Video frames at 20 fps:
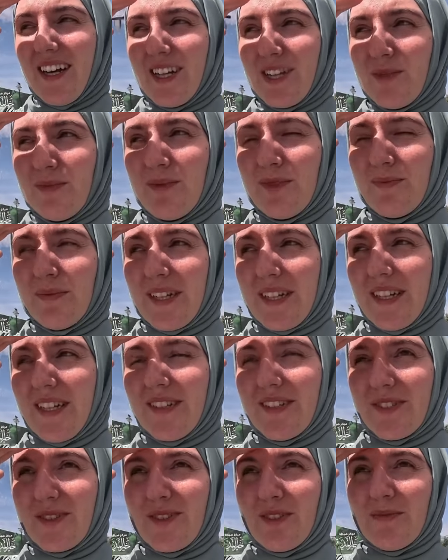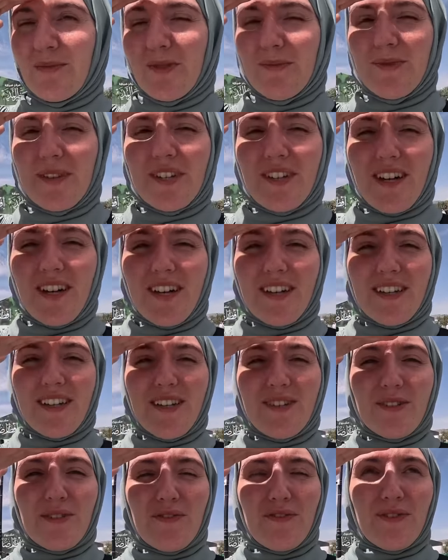you wouldn't be allowed a GoPro but you are
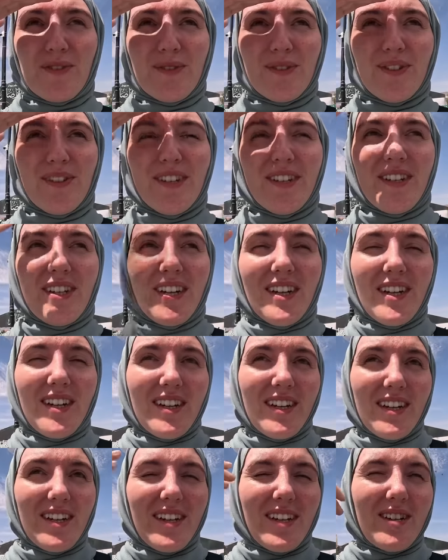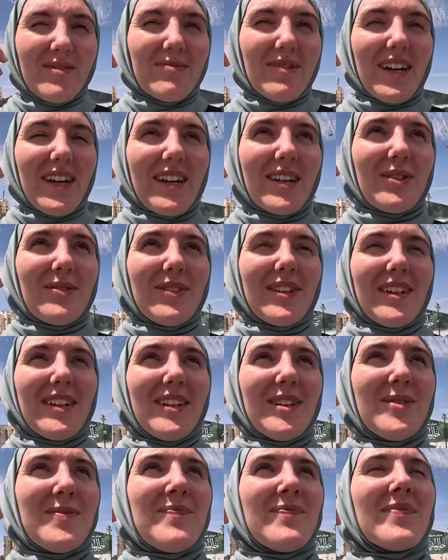allowed a phone. But
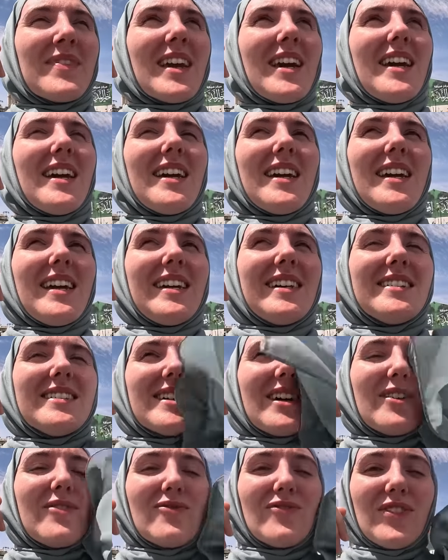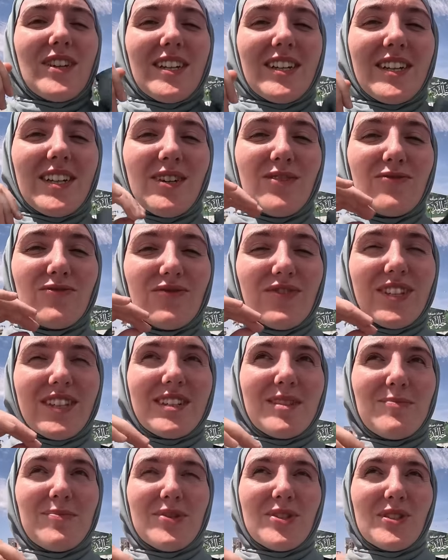anyway, it's a really,
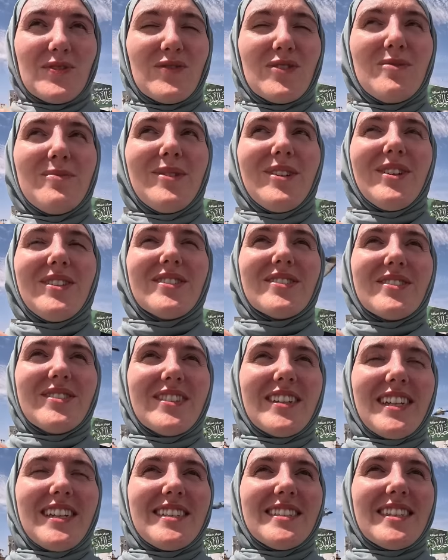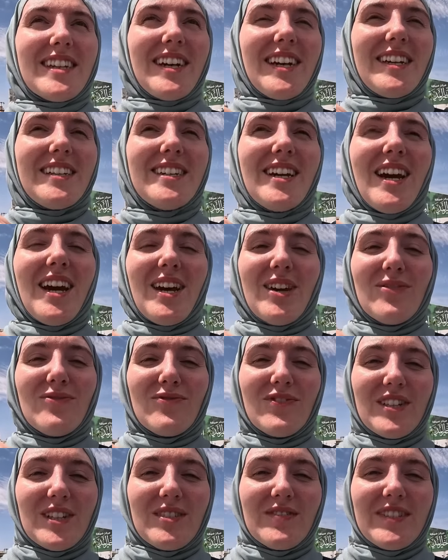really beautiful mosque on the inside,
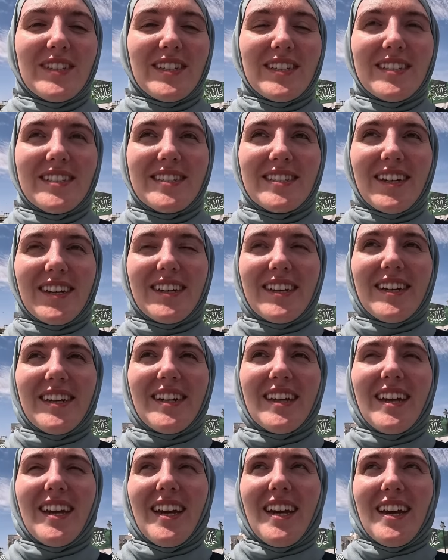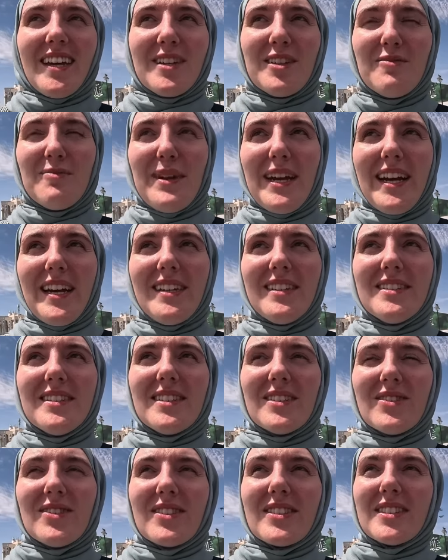really, really stunning. The men's
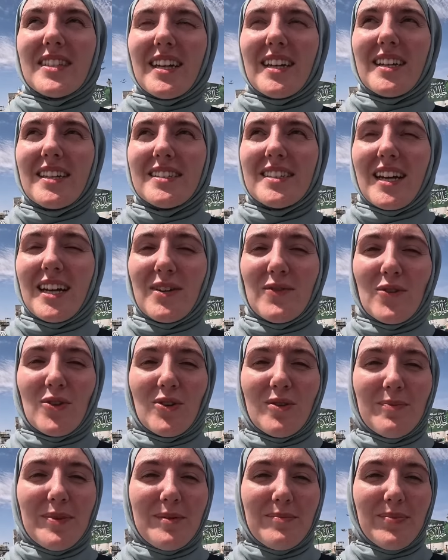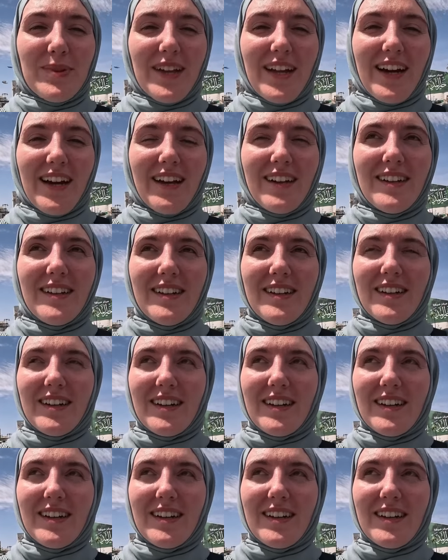looks like it's kind of open plan